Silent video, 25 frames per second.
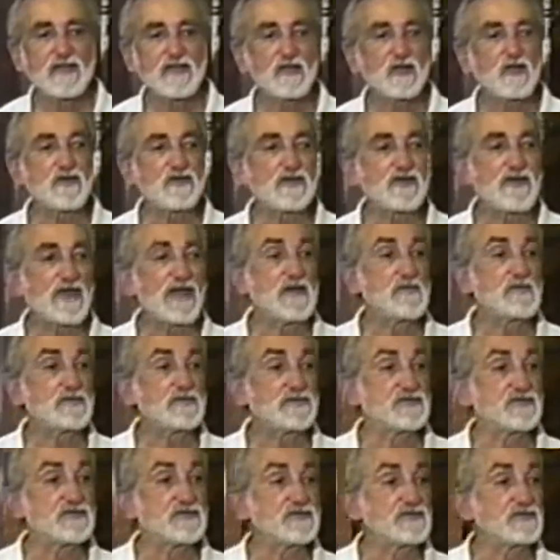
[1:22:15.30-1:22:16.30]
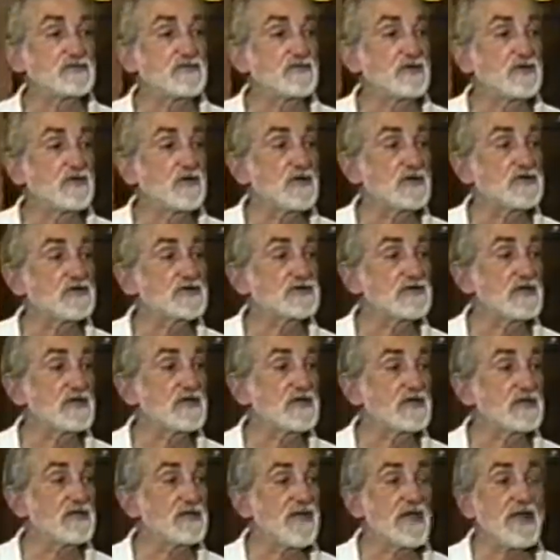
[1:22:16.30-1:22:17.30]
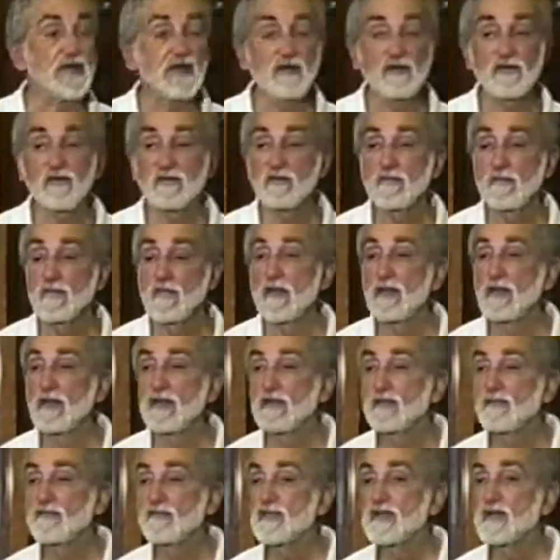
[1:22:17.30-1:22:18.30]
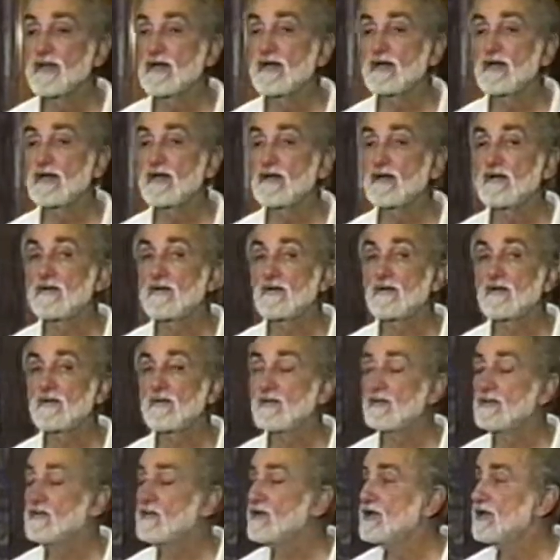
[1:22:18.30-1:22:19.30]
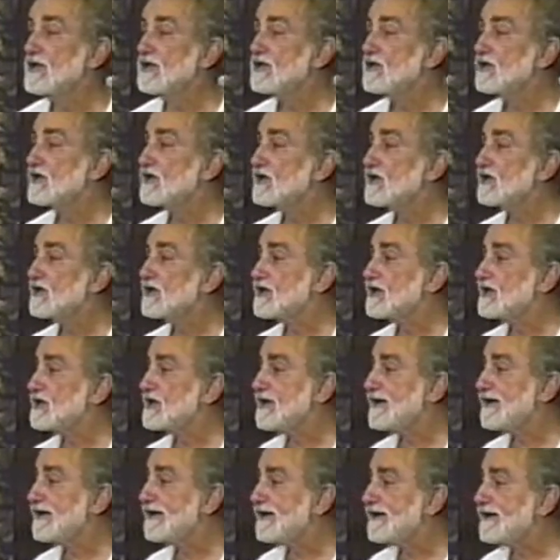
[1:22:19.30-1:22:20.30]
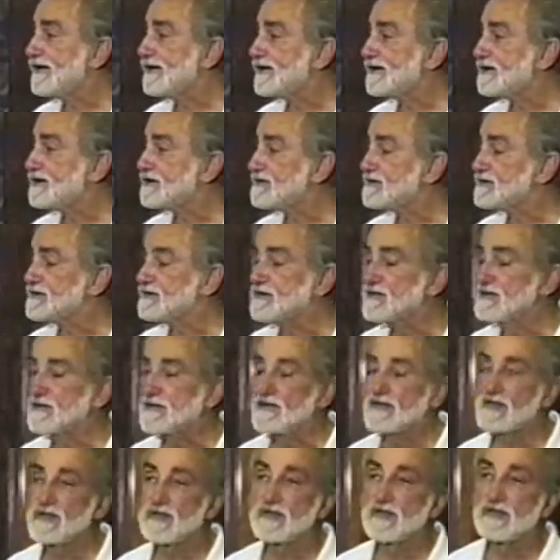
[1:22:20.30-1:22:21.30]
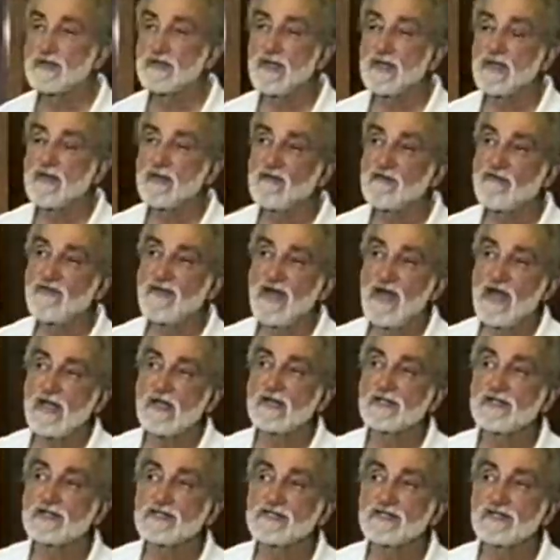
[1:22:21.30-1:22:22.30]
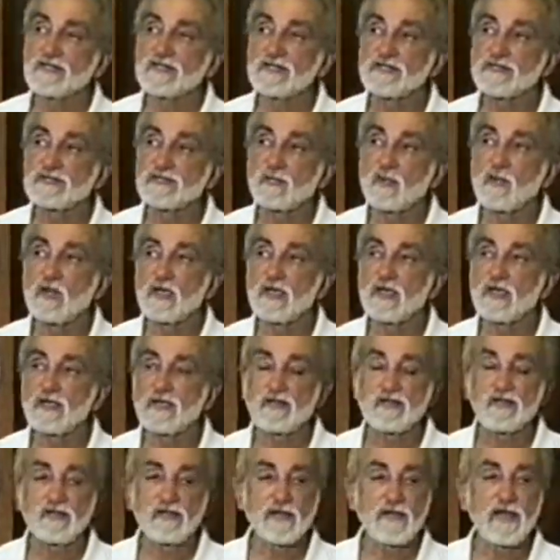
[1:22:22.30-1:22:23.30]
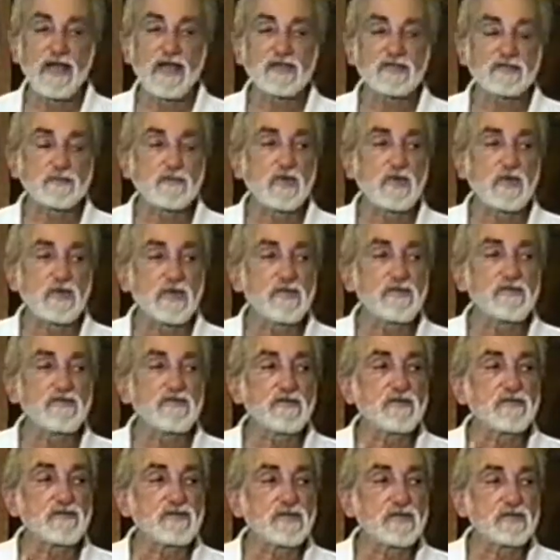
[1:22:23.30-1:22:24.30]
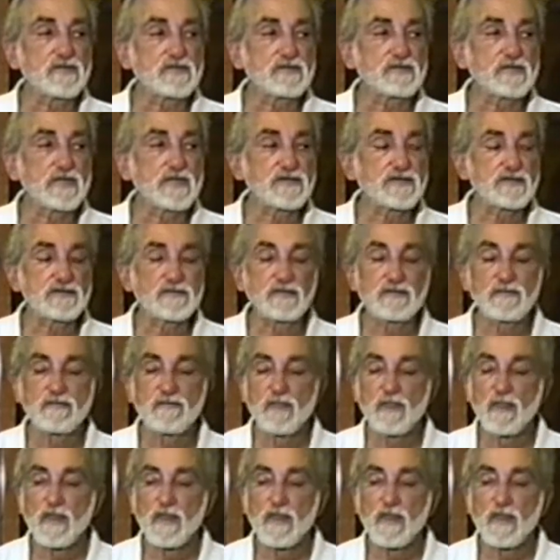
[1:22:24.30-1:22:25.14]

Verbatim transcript: you know, the damage is, of course, that now, um, uh, now Valla did his work at the last part of the 15th century,